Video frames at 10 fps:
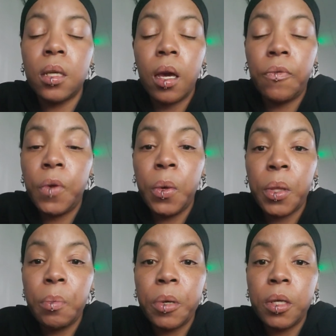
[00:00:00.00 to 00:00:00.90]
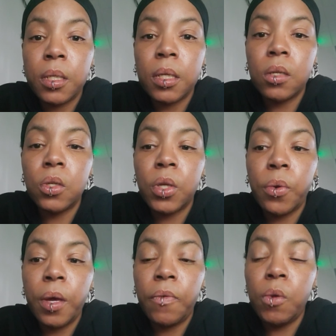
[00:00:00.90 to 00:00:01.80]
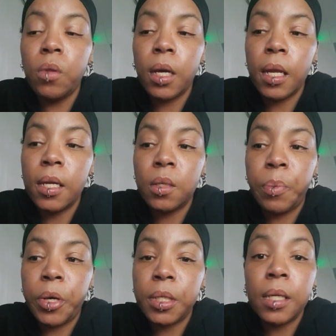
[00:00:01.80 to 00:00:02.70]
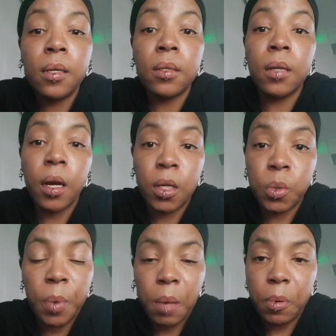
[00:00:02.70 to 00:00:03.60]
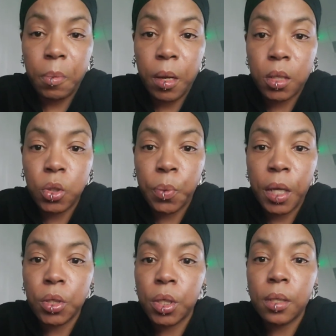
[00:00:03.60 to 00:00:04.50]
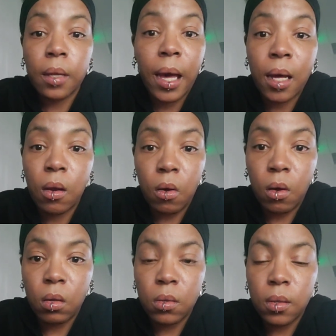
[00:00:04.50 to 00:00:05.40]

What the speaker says: a few other books. So if you look at his books, he does not use proper punctuation at all.